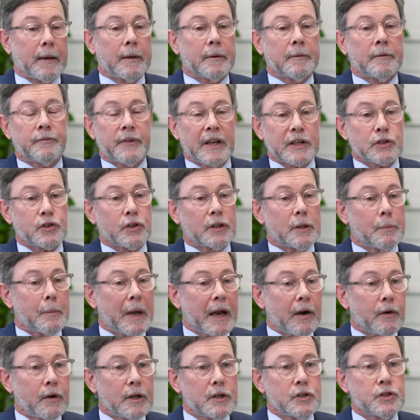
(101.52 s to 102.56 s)
Effects on the
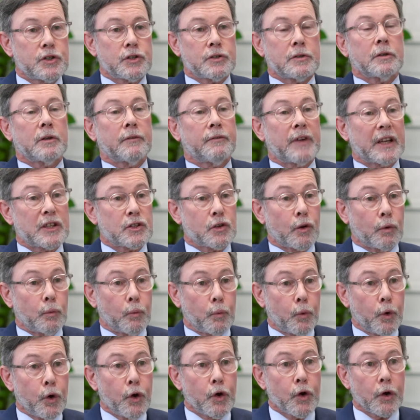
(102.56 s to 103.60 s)
marriage, effects on
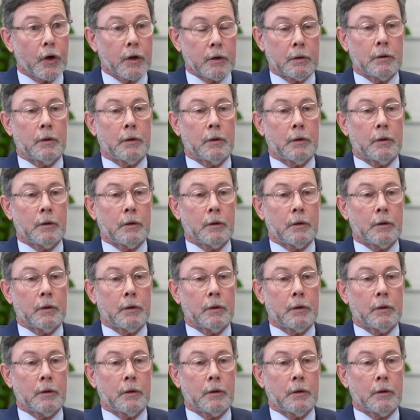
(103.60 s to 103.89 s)
work,